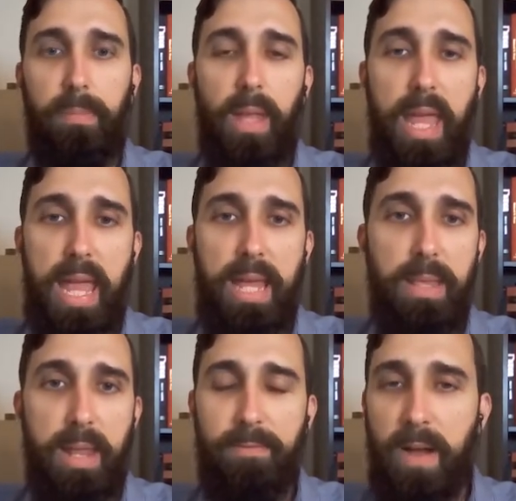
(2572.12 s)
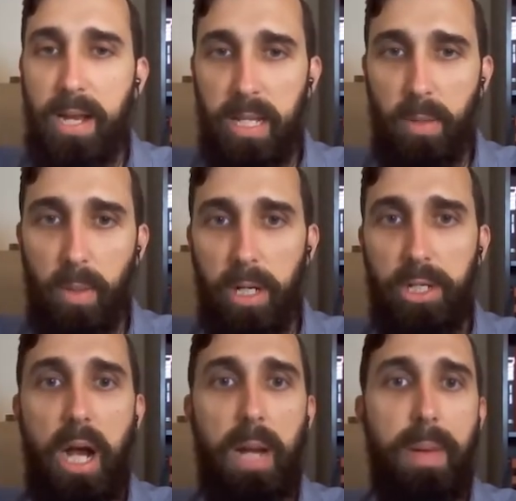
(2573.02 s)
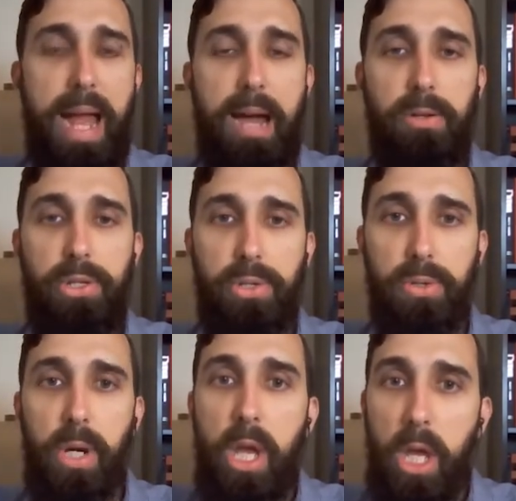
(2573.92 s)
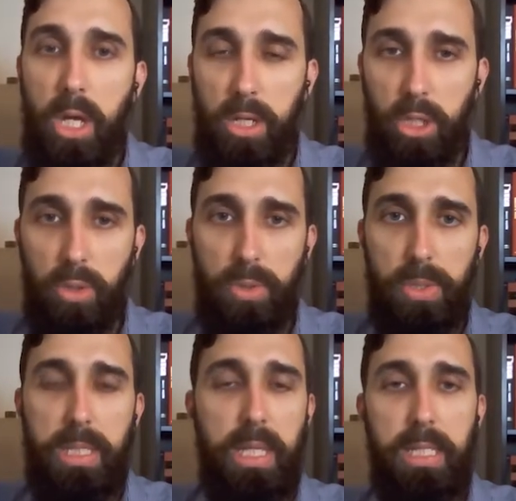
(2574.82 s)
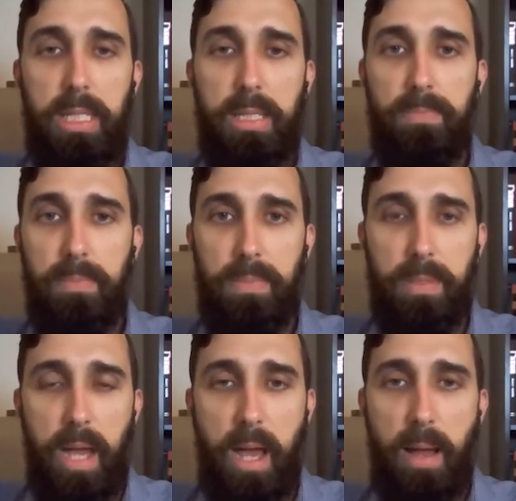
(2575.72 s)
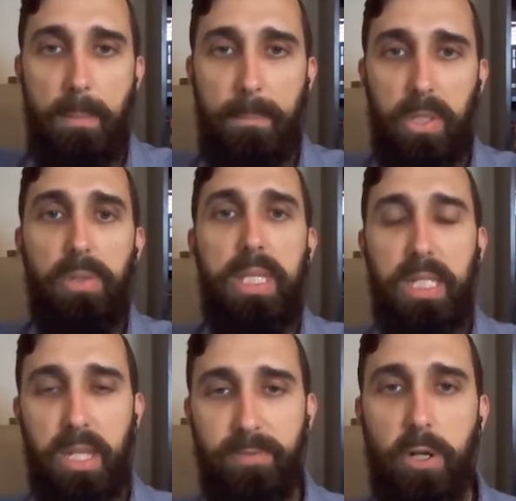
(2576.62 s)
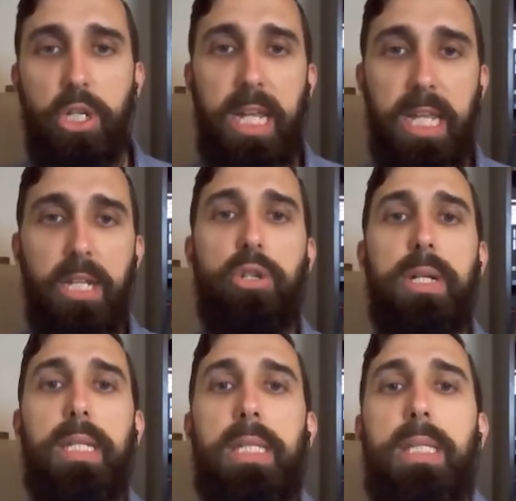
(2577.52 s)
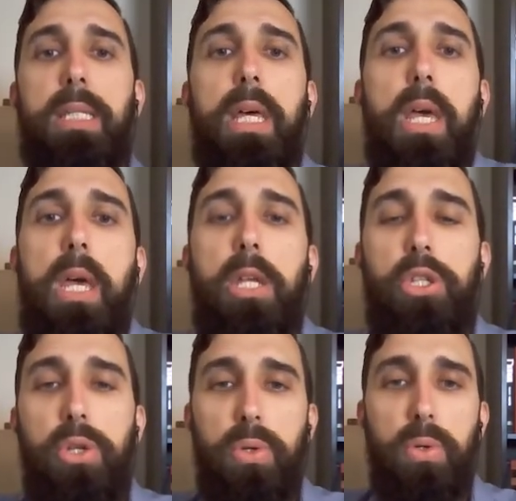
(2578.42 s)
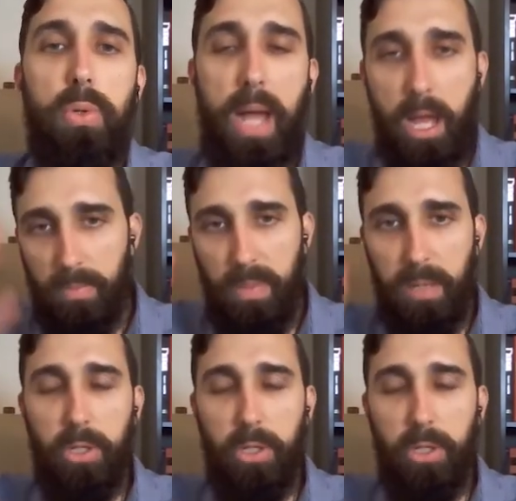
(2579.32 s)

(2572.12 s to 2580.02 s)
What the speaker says: And then finally, we're going to talk about how to use these converging interests to help people